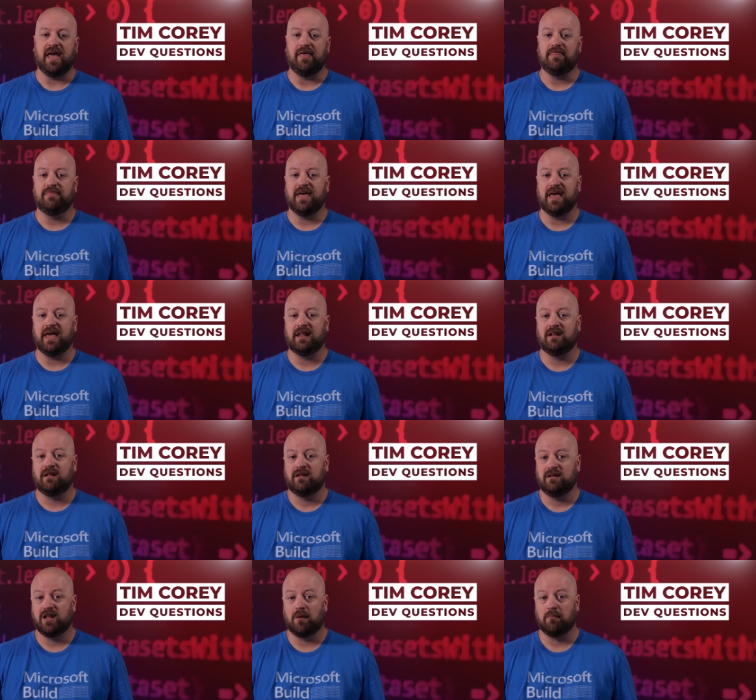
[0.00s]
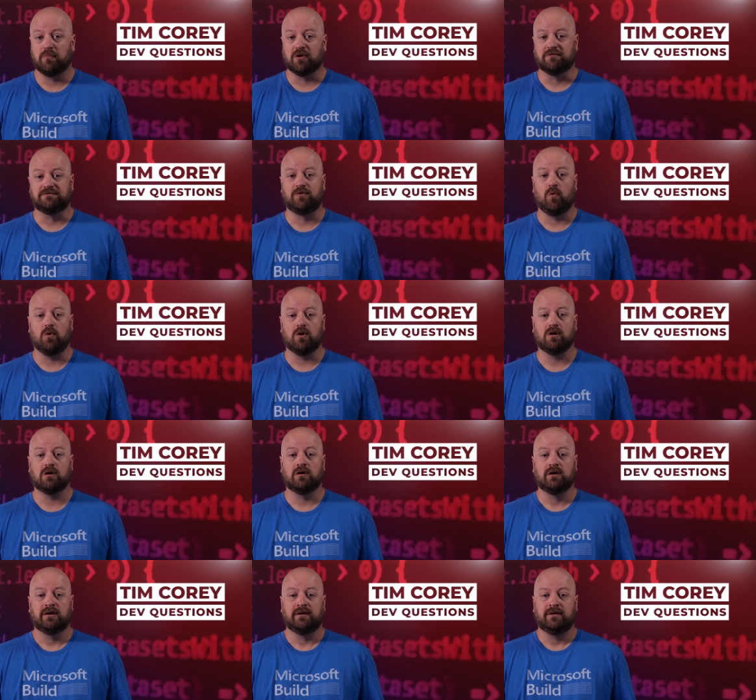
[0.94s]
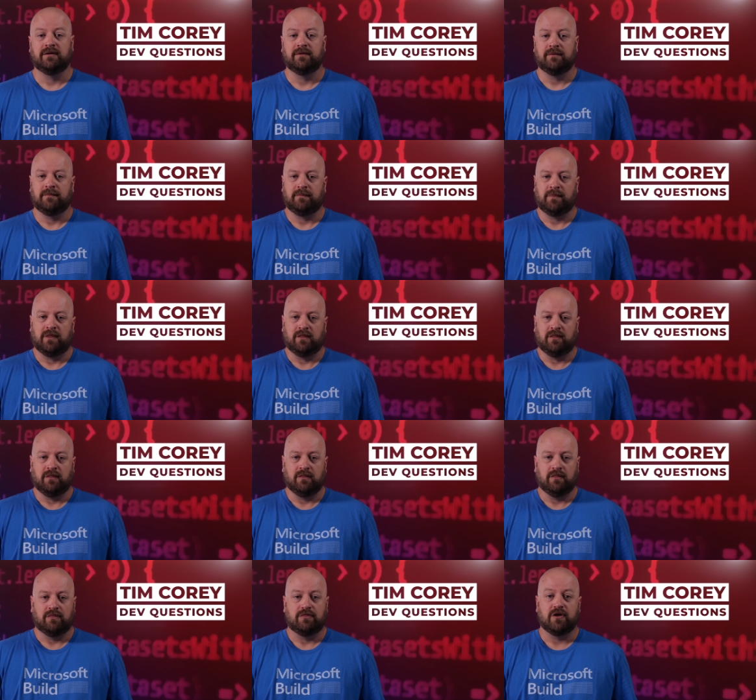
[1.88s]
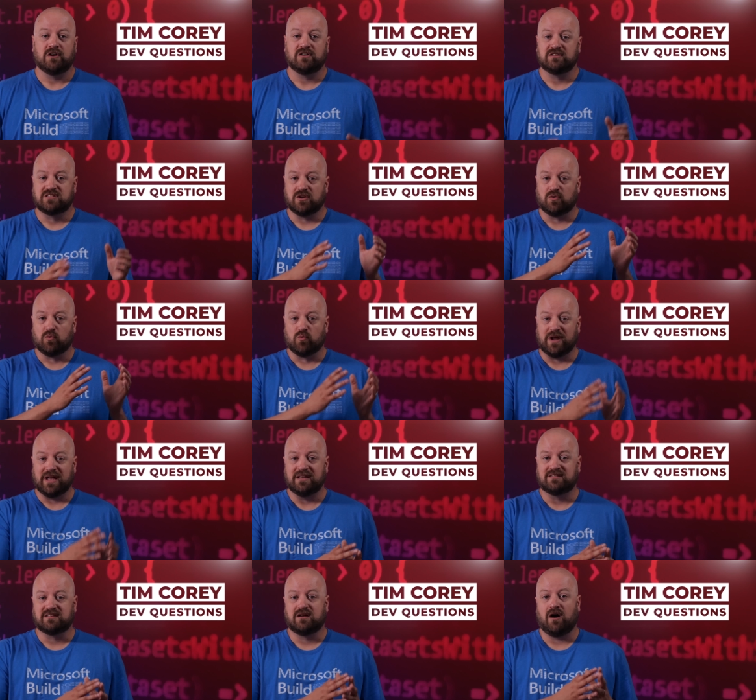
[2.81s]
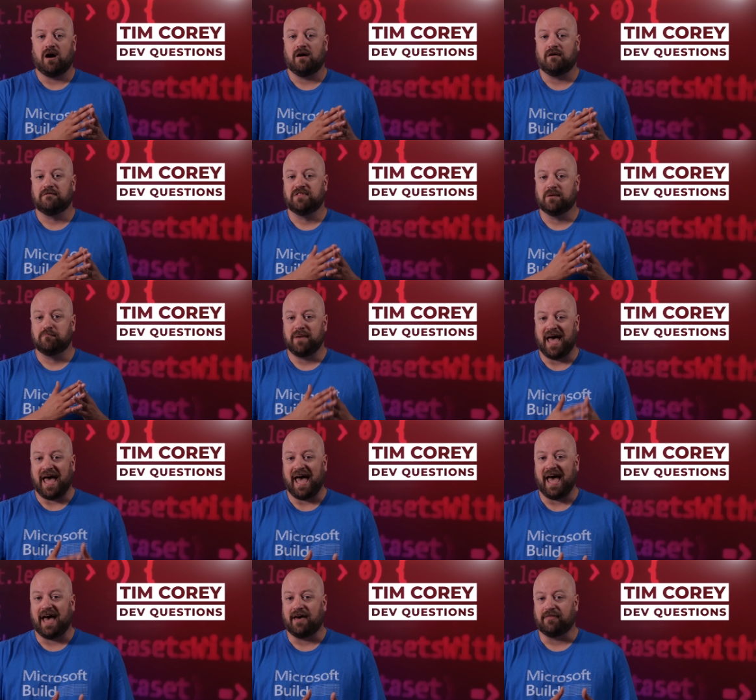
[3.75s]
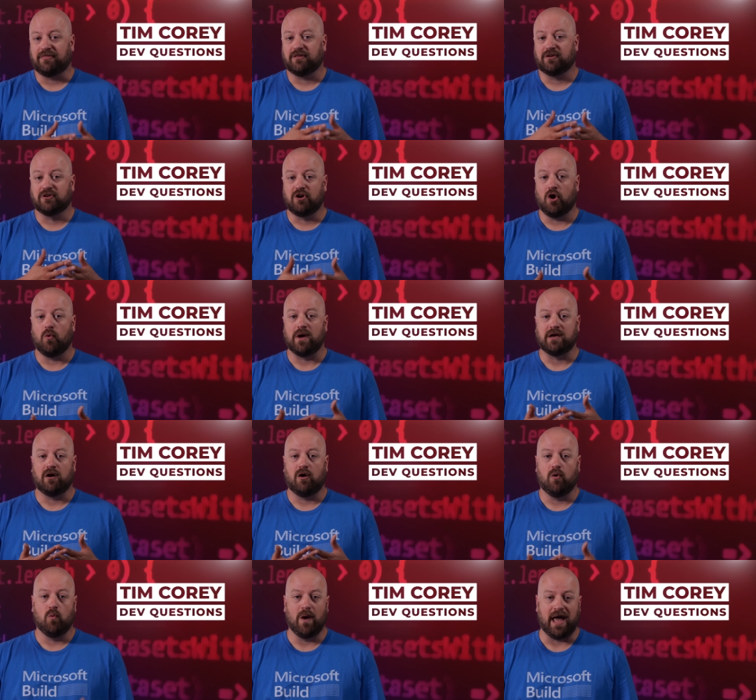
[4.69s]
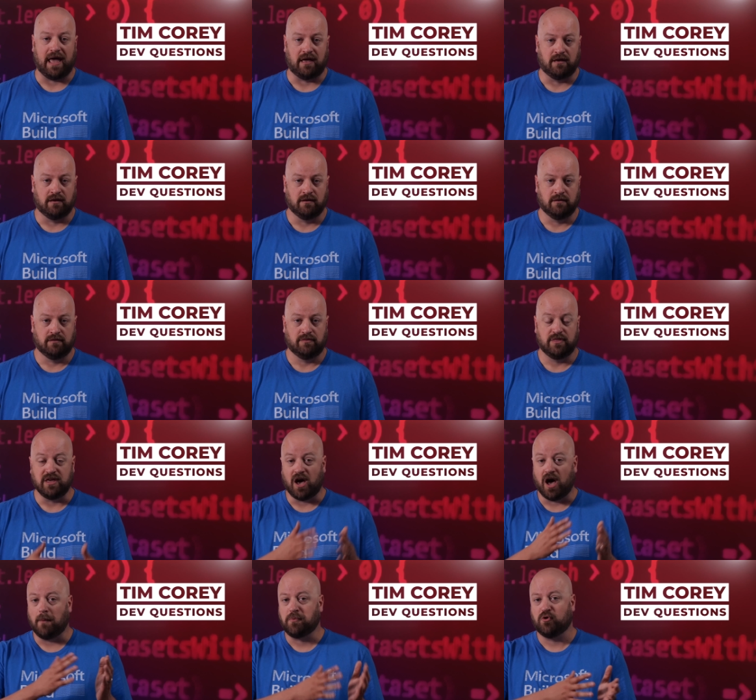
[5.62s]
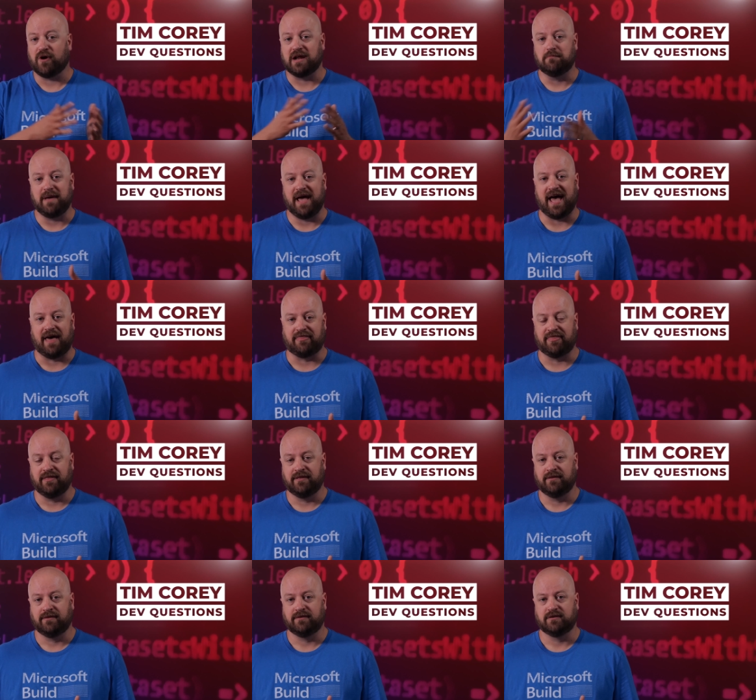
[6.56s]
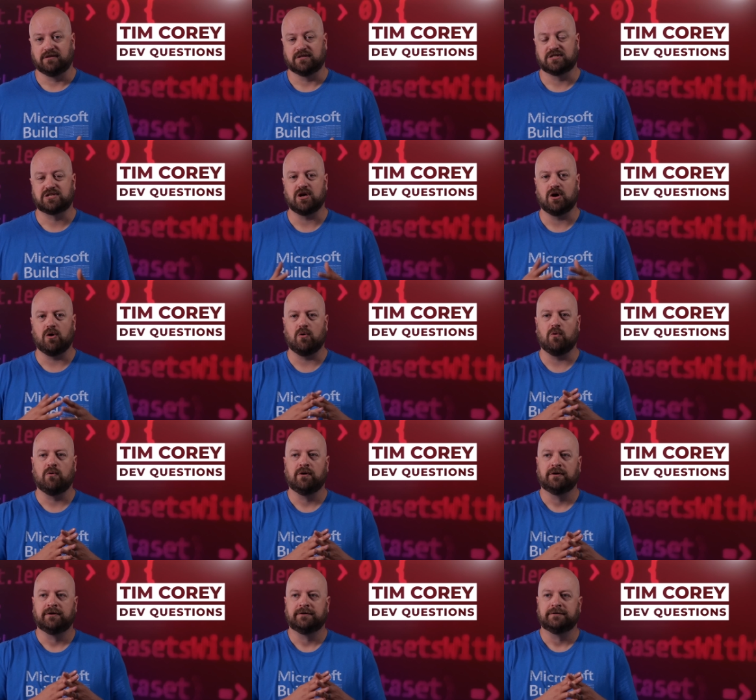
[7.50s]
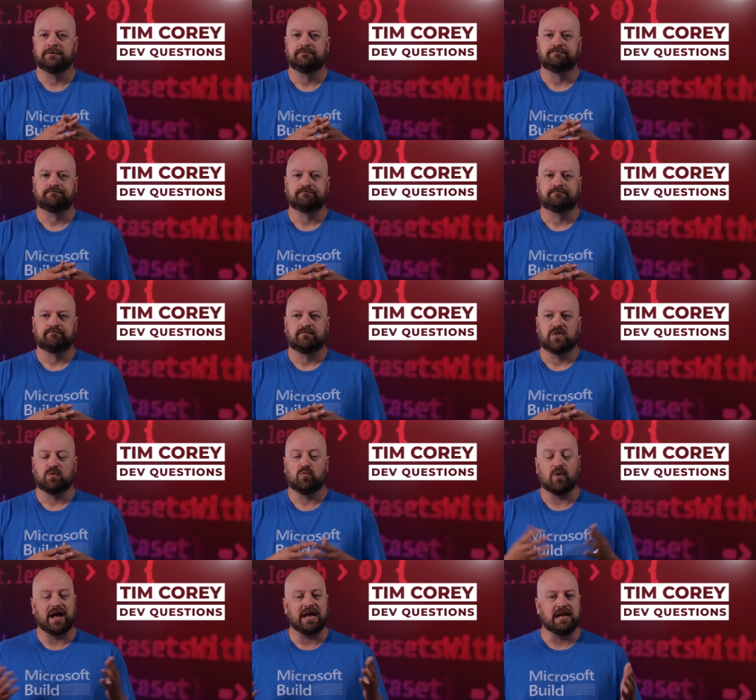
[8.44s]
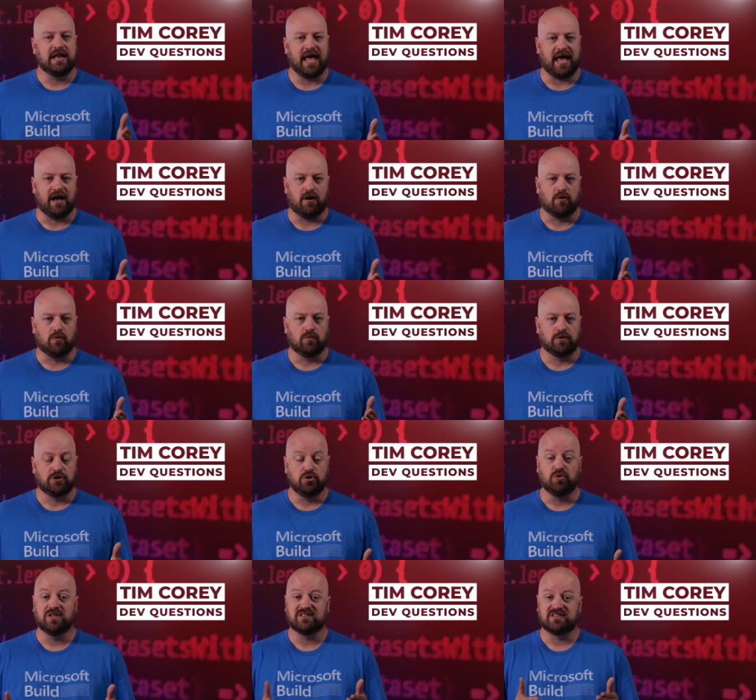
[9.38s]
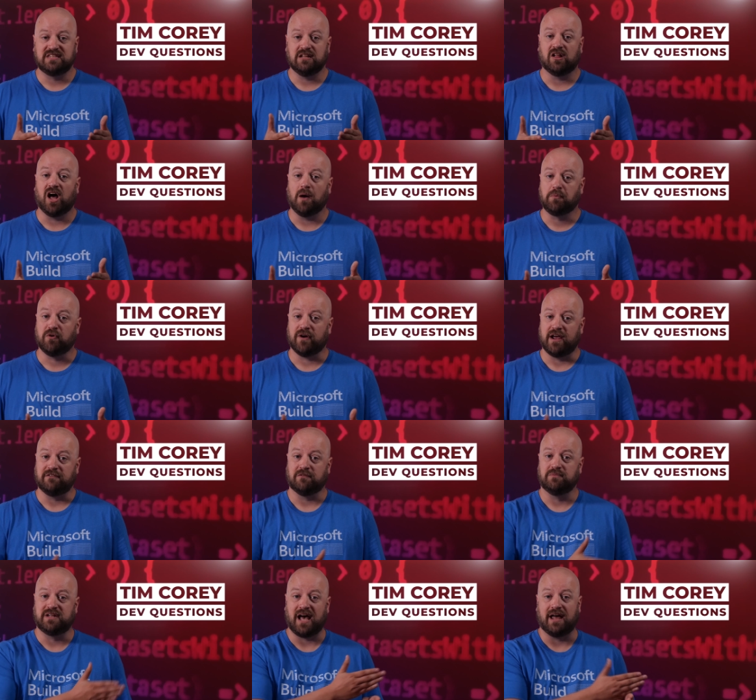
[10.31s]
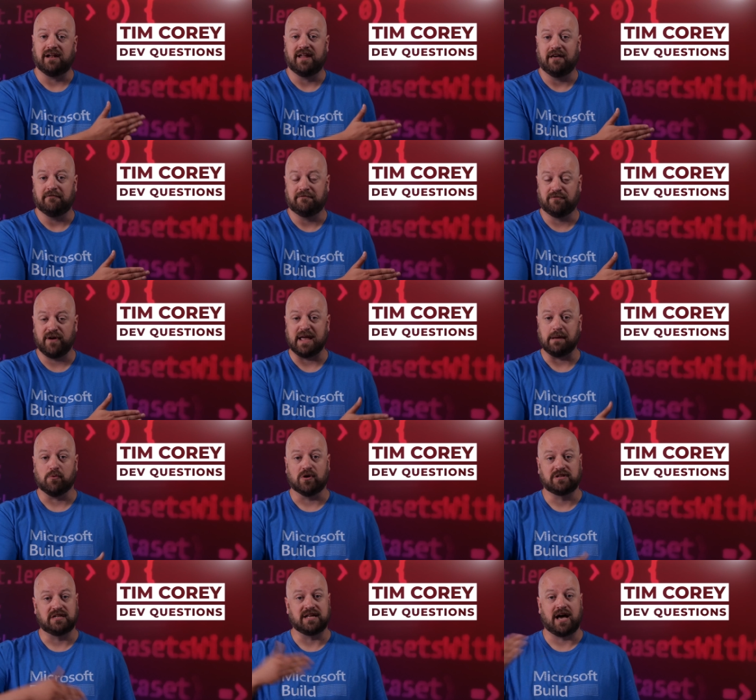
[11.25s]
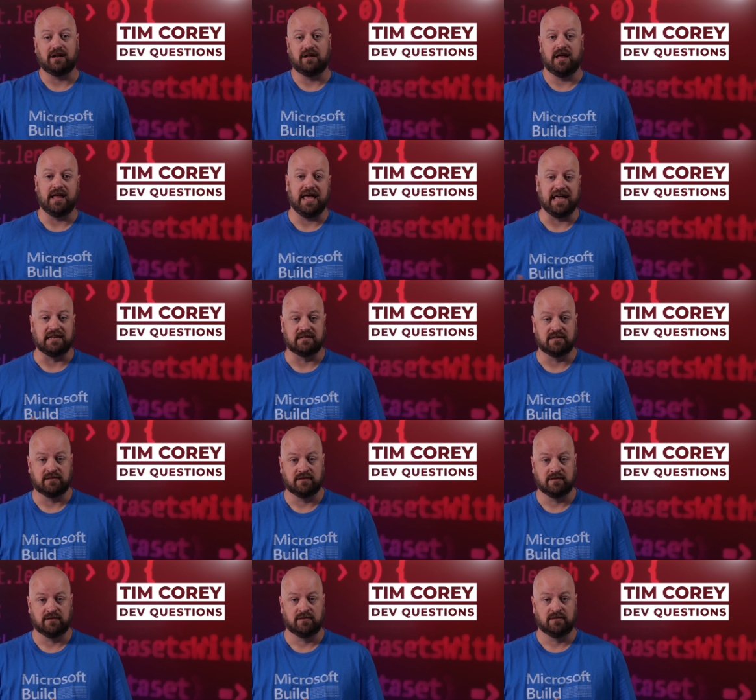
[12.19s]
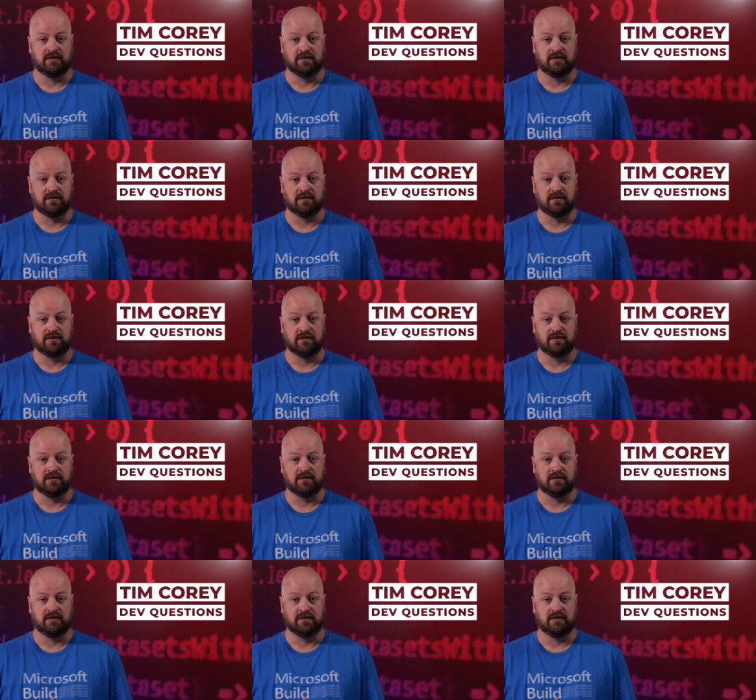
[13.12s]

And then number four, there's the risk of the path going away, the upgrade path. So right now, you can still upgrade from .NET Framework to .NET 8.